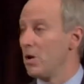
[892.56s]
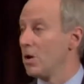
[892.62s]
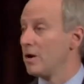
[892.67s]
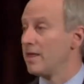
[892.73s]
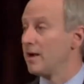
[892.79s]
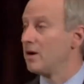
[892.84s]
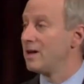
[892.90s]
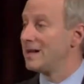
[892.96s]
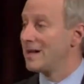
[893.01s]
or
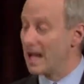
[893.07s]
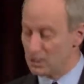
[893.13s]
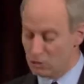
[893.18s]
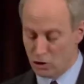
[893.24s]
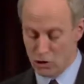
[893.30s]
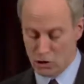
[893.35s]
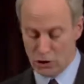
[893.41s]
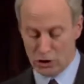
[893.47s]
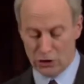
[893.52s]
their
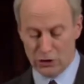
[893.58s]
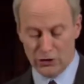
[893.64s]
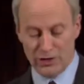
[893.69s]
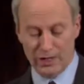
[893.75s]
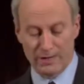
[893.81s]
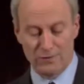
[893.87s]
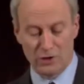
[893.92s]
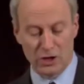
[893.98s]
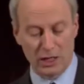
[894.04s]
intention to
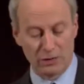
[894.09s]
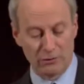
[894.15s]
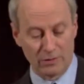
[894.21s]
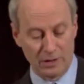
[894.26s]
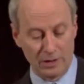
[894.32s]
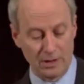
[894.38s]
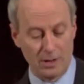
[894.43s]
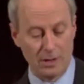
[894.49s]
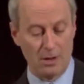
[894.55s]
conceive
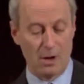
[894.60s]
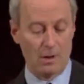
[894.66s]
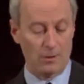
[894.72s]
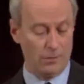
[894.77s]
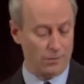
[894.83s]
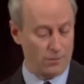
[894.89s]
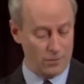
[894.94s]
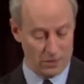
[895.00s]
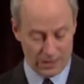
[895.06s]
children.
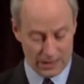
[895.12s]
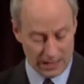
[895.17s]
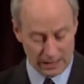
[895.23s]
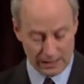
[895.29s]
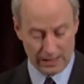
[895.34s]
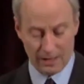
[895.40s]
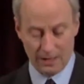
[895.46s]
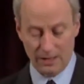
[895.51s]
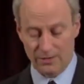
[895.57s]

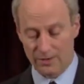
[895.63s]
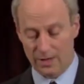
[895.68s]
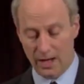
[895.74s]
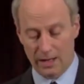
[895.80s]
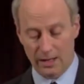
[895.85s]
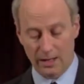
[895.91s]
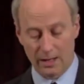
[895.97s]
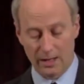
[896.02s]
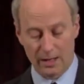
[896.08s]
Fertility is
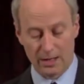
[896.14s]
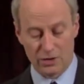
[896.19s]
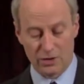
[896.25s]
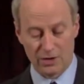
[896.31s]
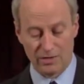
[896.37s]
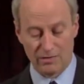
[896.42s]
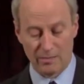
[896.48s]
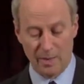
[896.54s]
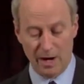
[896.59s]
not a
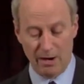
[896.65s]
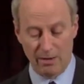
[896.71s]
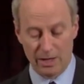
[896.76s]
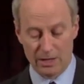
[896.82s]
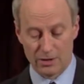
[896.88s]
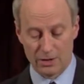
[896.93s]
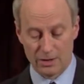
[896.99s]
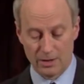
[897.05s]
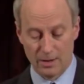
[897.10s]
condition of
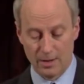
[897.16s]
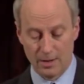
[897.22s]
marriage.